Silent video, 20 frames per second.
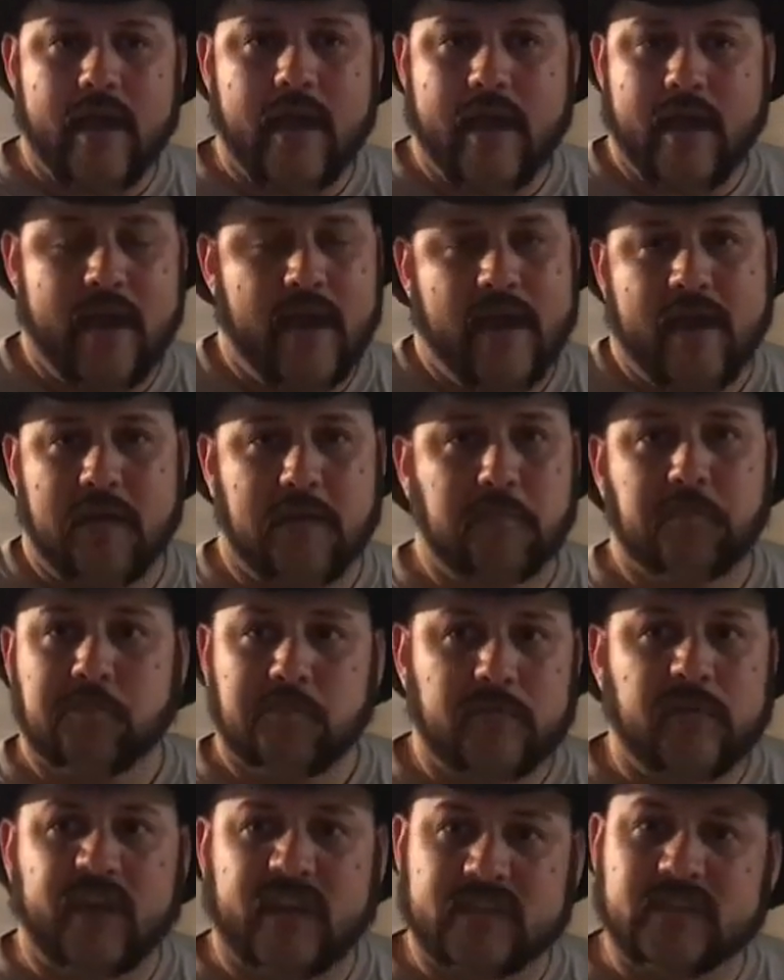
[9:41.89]
and
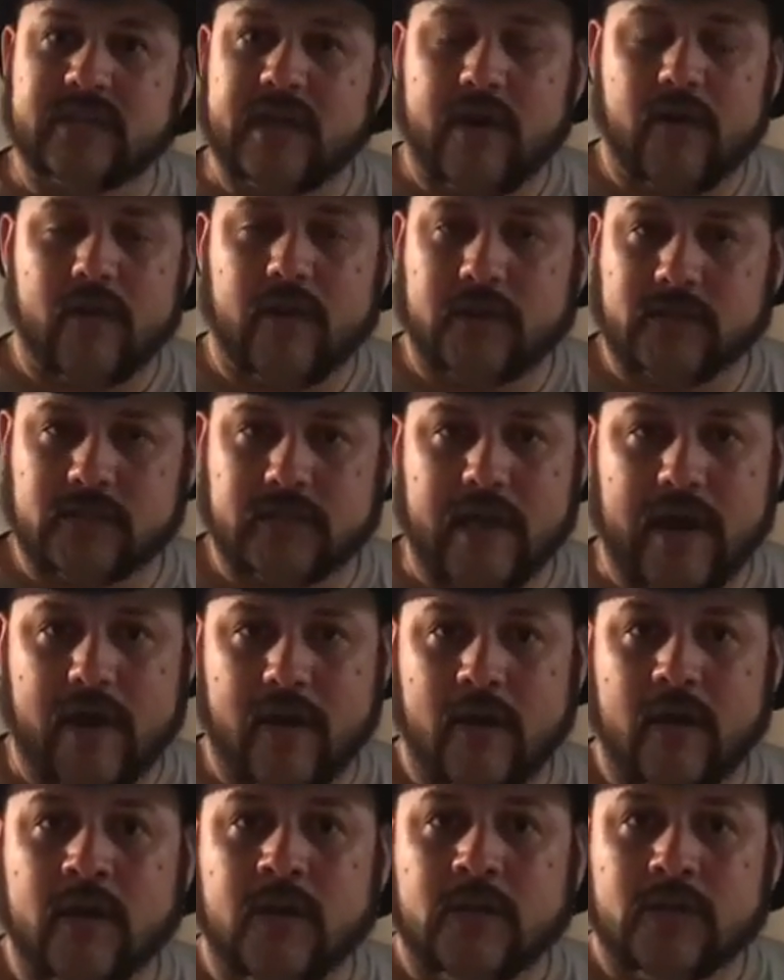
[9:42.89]
etc., etc.